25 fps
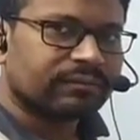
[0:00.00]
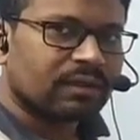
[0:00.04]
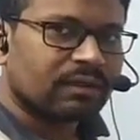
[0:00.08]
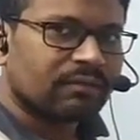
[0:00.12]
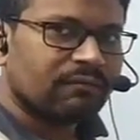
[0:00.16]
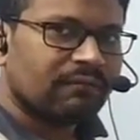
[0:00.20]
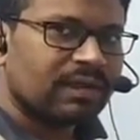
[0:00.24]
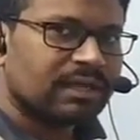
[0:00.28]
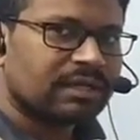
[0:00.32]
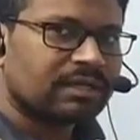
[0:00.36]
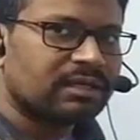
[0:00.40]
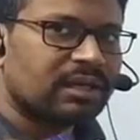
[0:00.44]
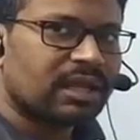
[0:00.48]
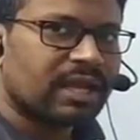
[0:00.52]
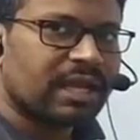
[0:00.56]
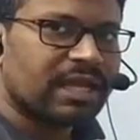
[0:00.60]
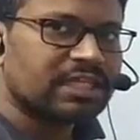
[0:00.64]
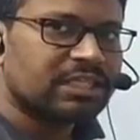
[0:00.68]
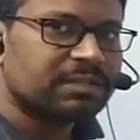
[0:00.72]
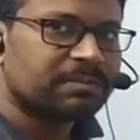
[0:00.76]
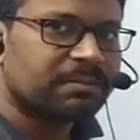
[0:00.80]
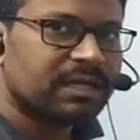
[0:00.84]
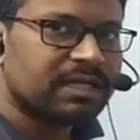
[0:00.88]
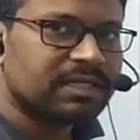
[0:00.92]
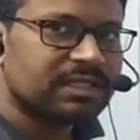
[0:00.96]
When
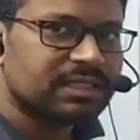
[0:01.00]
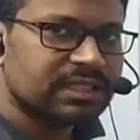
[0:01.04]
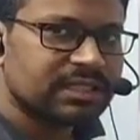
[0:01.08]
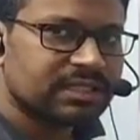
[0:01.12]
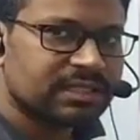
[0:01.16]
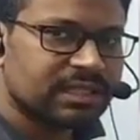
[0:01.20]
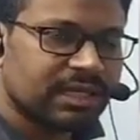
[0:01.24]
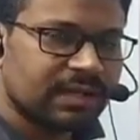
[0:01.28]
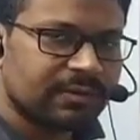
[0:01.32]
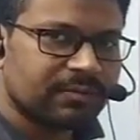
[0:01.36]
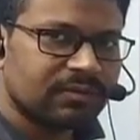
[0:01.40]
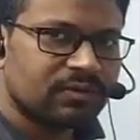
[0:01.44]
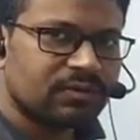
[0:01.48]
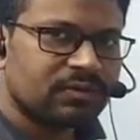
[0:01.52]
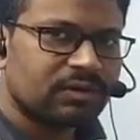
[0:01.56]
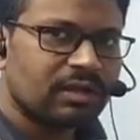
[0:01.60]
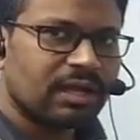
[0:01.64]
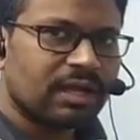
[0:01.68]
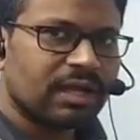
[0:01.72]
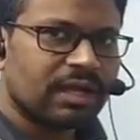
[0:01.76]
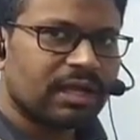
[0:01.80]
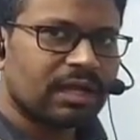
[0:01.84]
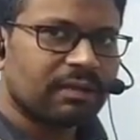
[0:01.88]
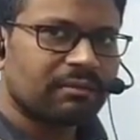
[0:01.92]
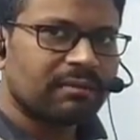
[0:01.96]
H plus is removed,
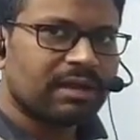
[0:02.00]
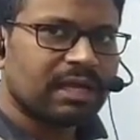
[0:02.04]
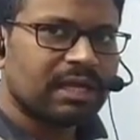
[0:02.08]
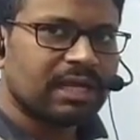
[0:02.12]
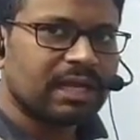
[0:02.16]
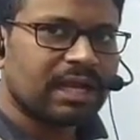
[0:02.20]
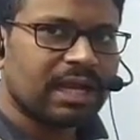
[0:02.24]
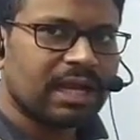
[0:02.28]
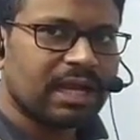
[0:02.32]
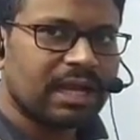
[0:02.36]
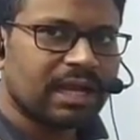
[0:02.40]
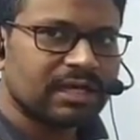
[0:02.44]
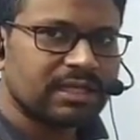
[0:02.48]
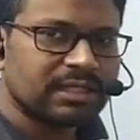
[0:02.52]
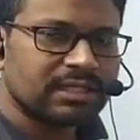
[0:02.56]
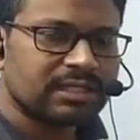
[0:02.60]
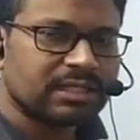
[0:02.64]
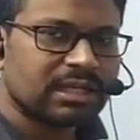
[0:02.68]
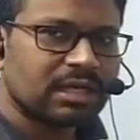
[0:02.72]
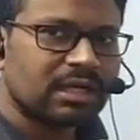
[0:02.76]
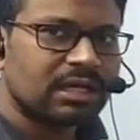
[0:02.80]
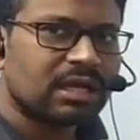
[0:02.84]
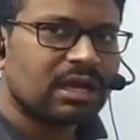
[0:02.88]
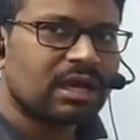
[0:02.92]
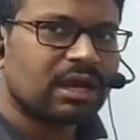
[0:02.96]
remaining ion is
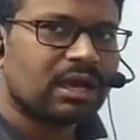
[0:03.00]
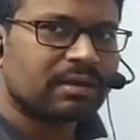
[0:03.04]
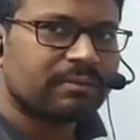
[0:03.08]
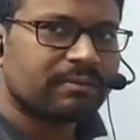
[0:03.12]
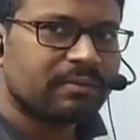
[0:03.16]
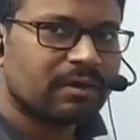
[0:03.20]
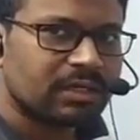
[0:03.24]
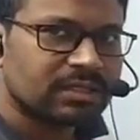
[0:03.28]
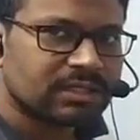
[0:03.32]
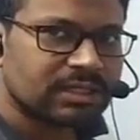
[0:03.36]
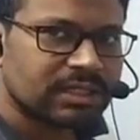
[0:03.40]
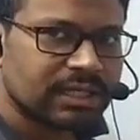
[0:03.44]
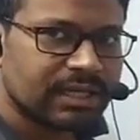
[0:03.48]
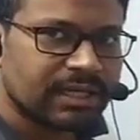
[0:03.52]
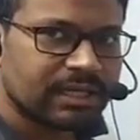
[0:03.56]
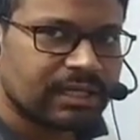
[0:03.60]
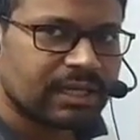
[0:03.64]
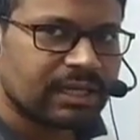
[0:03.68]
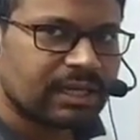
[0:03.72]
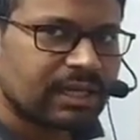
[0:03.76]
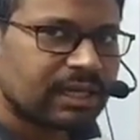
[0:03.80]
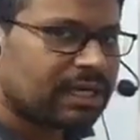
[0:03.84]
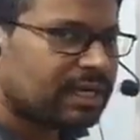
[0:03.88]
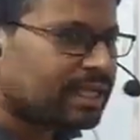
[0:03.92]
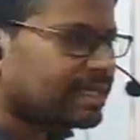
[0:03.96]
called carboxylate.
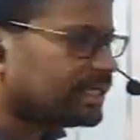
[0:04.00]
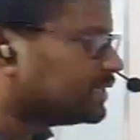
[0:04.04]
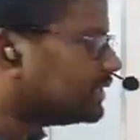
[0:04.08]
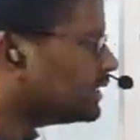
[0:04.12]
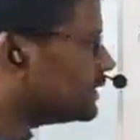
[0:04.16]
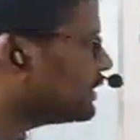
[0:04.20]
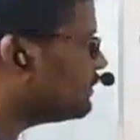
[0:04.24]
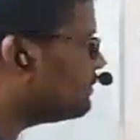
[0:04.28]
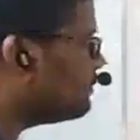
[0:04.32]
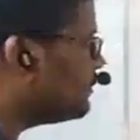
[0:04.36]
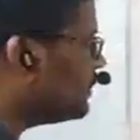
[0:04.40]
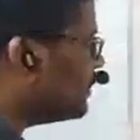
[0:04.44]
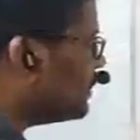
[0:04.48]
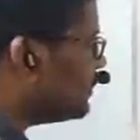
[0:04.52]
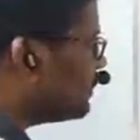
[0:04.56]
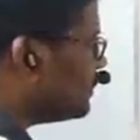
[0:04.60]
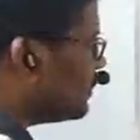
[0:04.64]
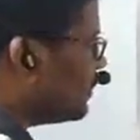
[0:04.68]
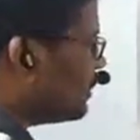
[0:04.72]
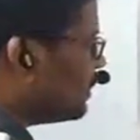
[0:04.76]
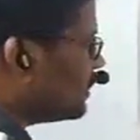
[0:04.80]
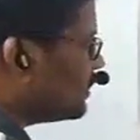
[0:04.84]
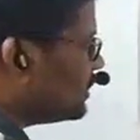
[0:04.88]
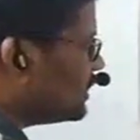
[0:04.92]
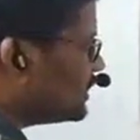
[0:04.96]
Like that, here
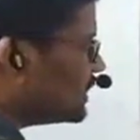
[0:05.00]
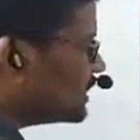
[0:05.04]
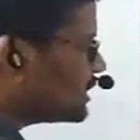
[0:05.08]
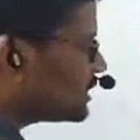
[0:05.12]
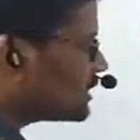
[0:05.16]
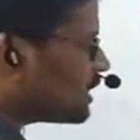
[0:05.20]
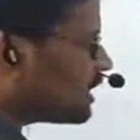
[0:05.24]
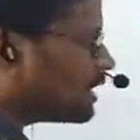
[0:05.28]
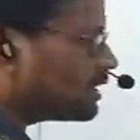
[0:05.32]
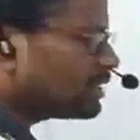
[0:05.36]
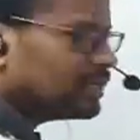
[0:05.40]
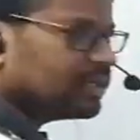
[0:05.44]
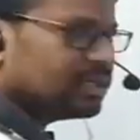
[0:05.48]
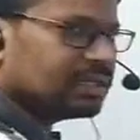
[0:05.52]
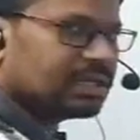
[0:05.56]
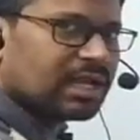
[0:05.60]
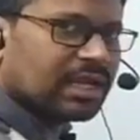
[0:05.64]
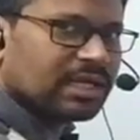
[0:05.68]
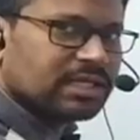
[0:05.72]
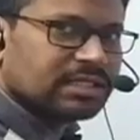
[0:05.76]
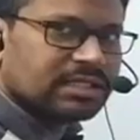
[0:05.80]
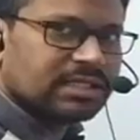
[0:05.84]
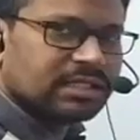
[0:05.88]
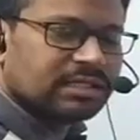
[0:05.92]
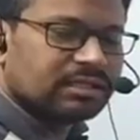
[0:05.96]
this is tartaric
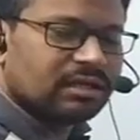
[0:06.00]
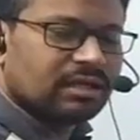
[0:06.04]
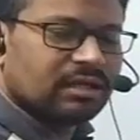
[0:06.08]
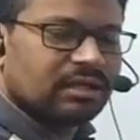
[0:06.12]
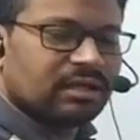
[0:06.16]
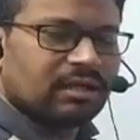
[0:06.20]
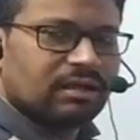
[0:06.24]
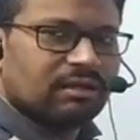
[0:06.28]
acid.